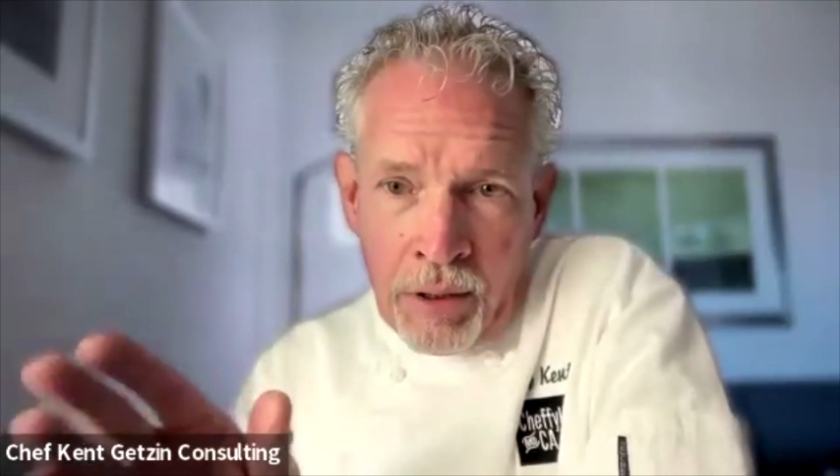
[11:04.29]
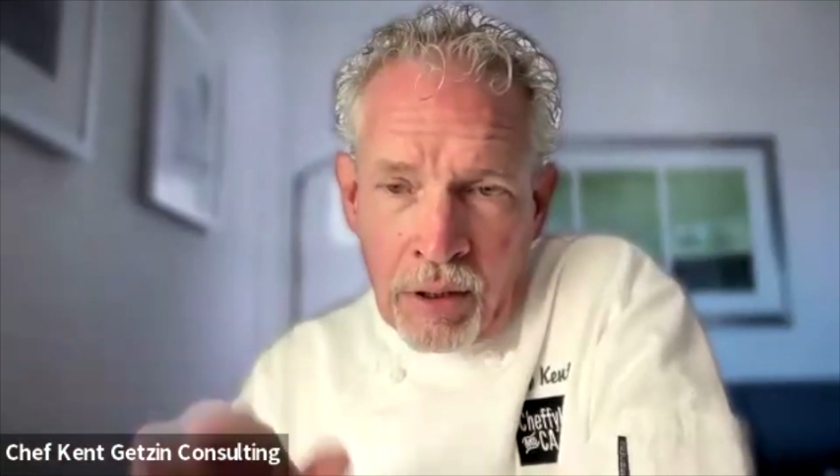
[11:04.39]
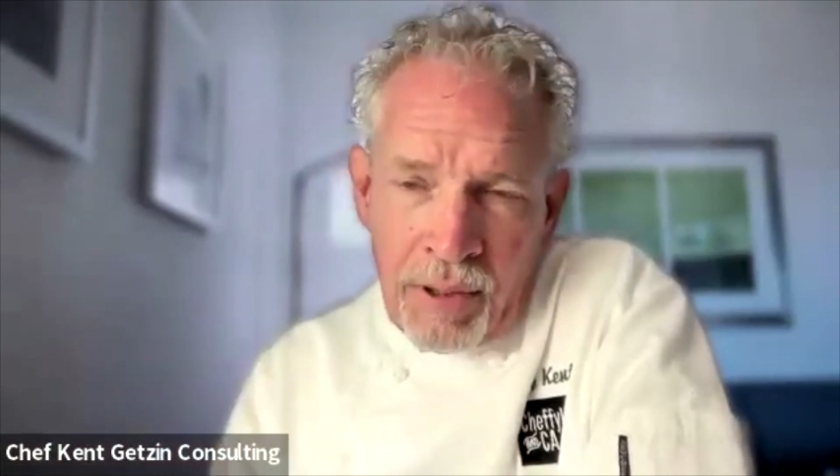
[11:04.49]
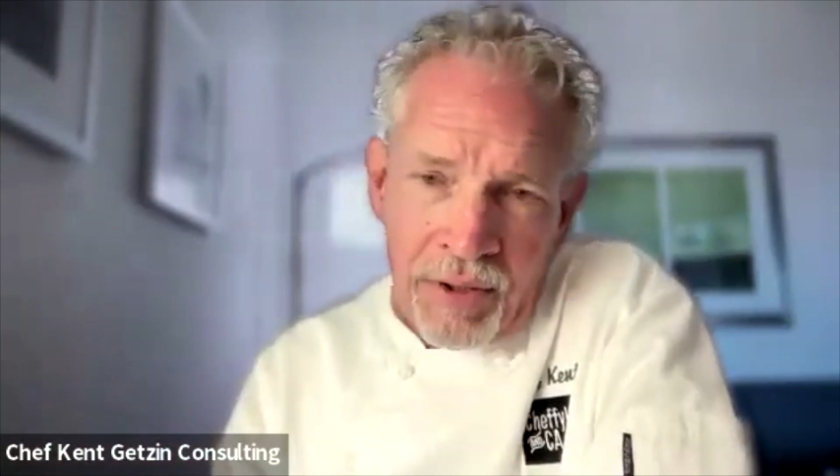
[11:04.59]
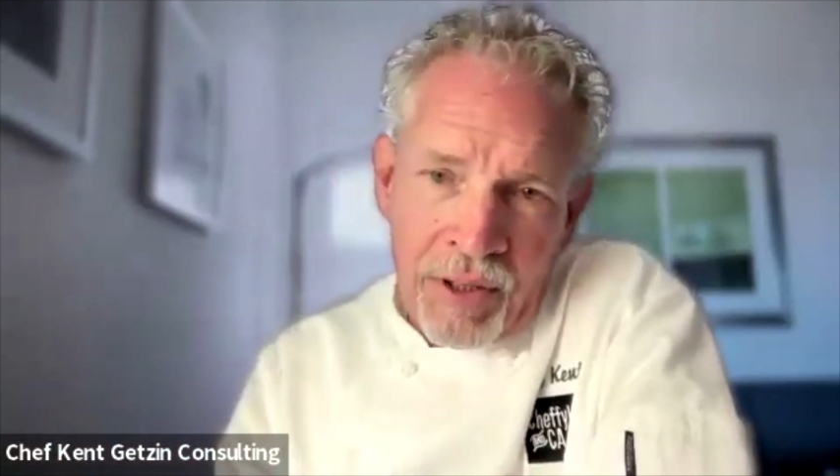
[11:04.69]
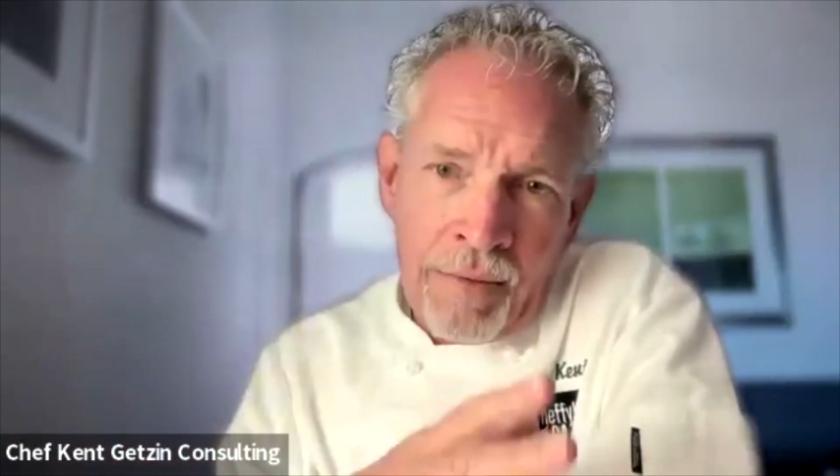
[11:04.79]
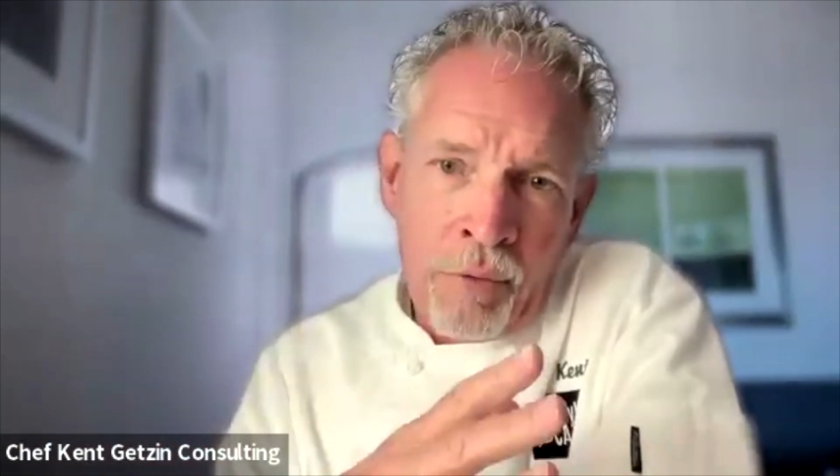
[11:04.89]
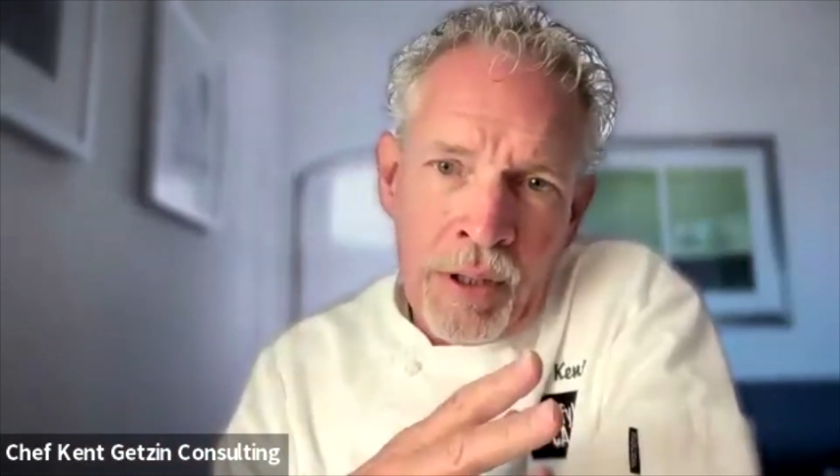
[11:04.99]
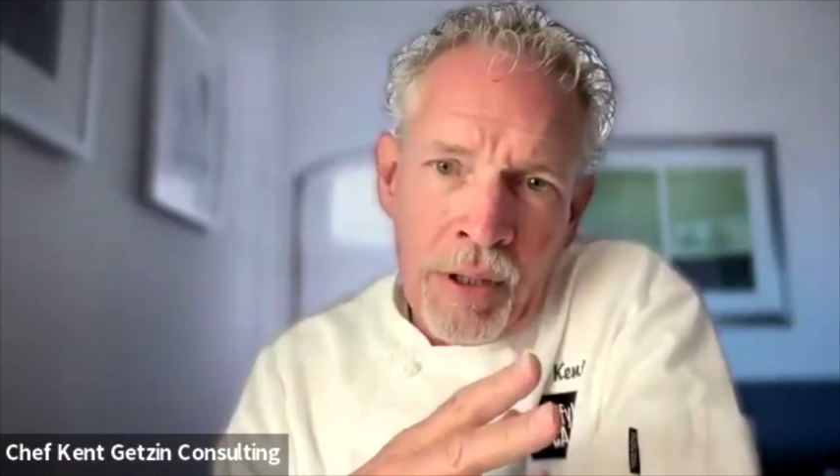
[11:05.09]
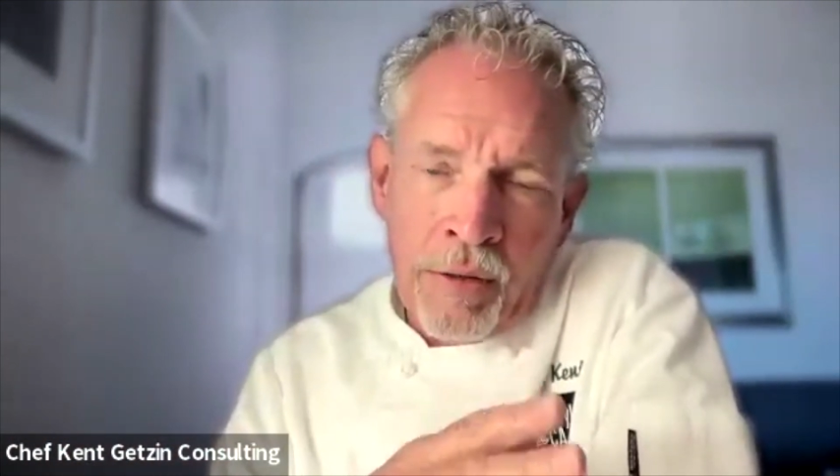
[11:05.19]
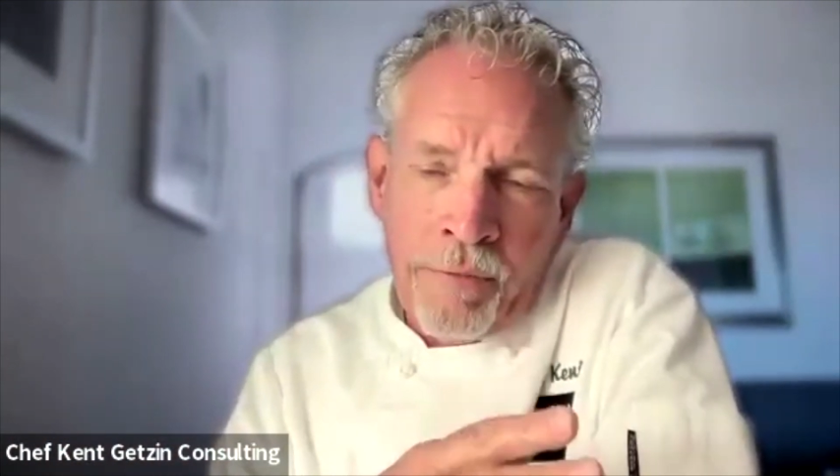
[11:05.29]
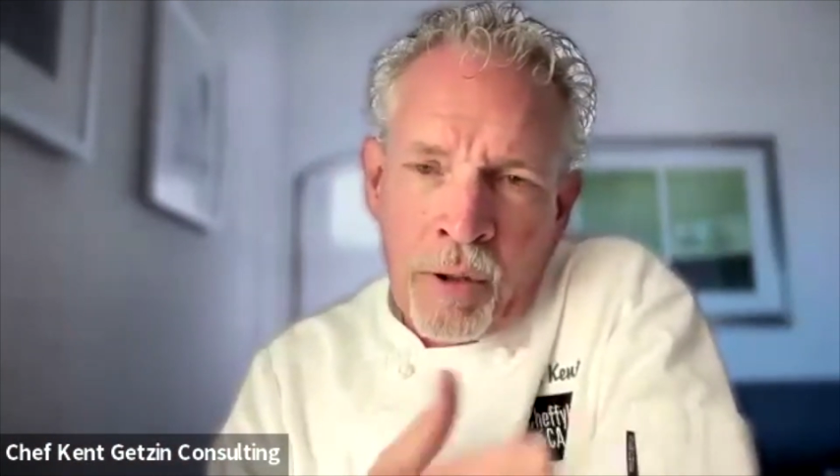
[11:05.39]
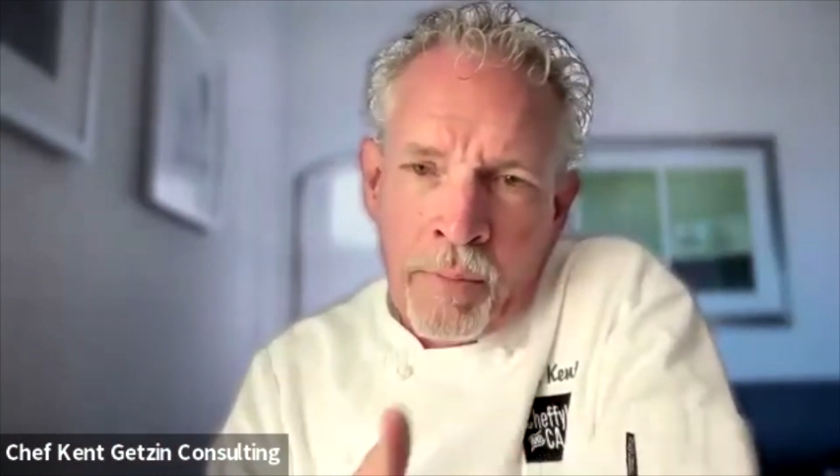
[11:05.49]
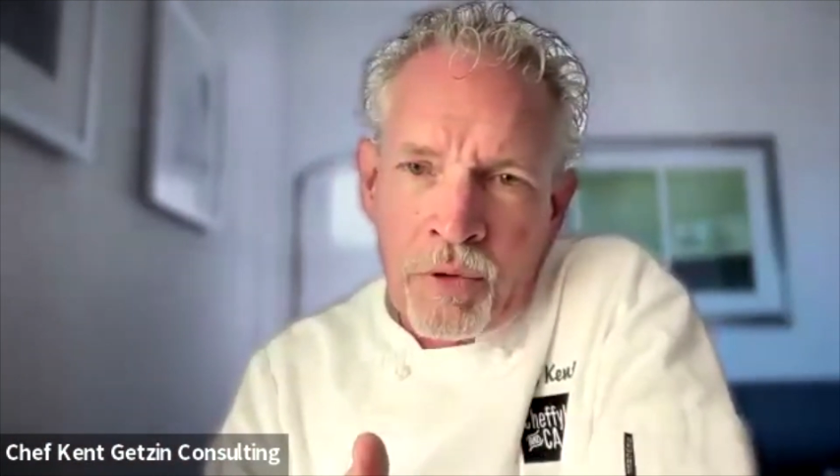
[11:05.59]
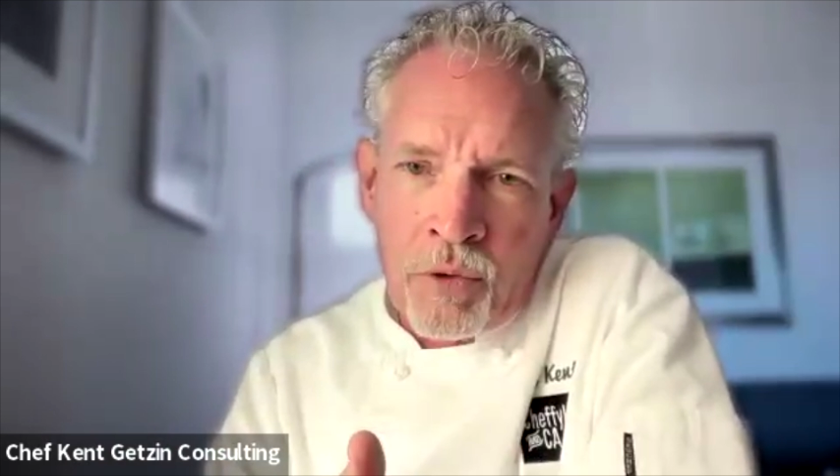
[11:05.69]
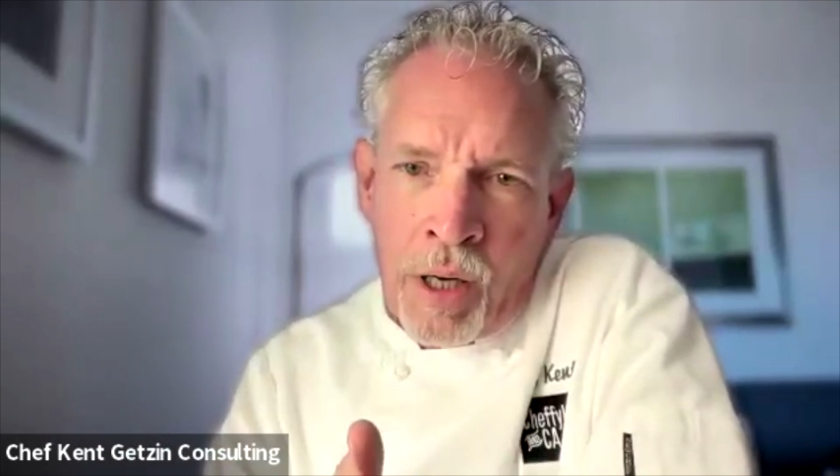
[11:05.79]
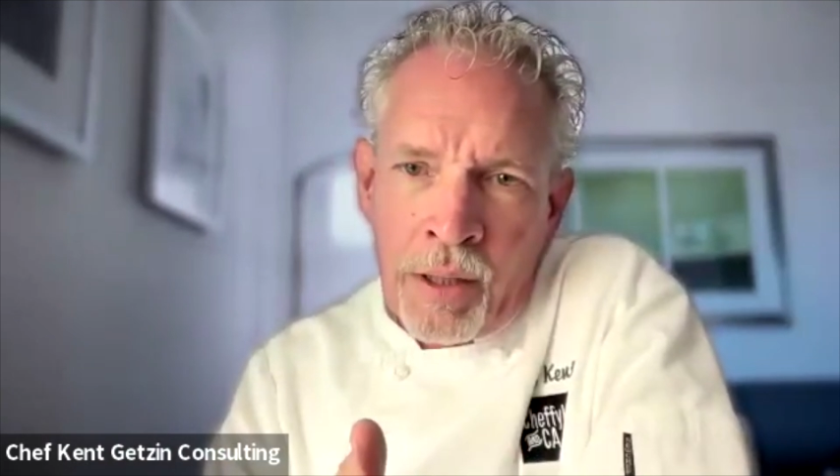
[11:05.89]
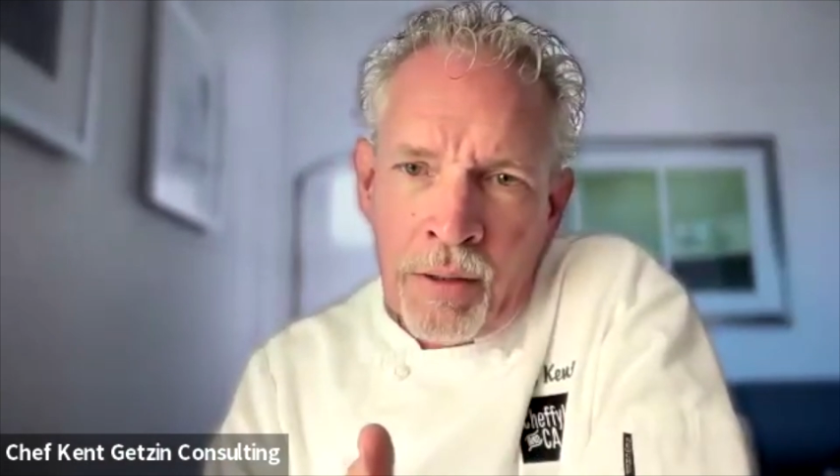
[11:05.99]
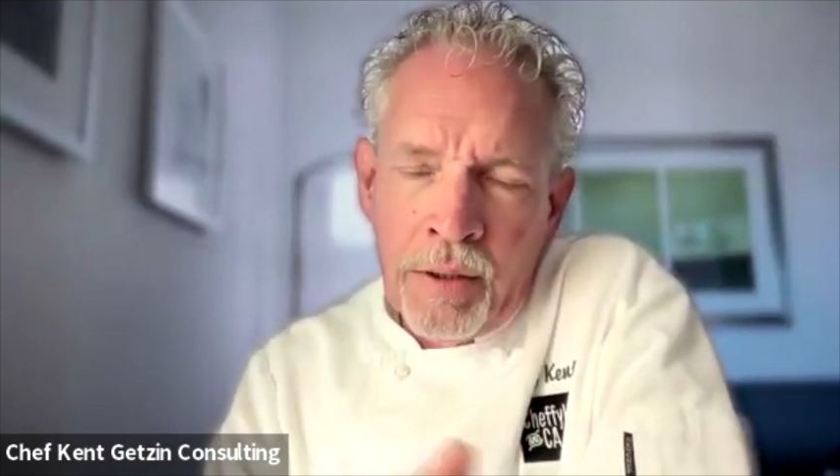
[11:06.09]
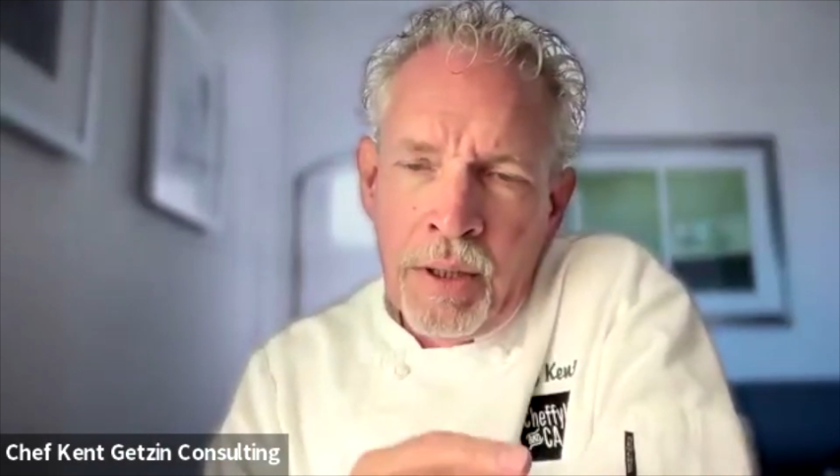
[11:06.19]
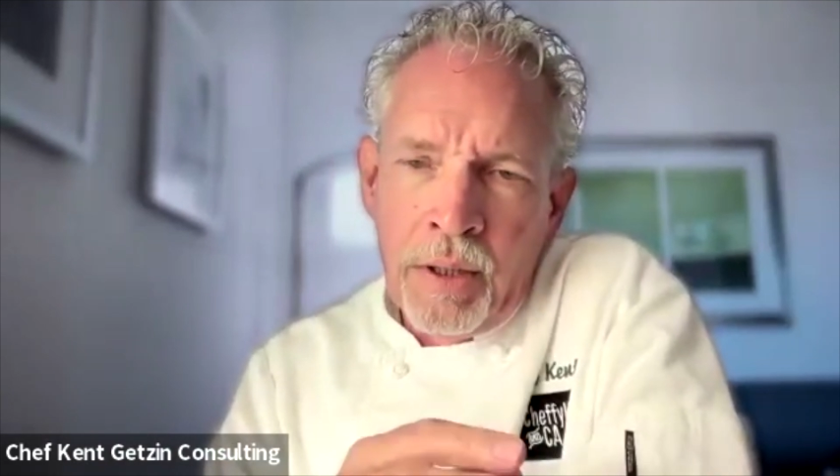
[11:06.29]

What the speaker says: It could be savory in the form of strata,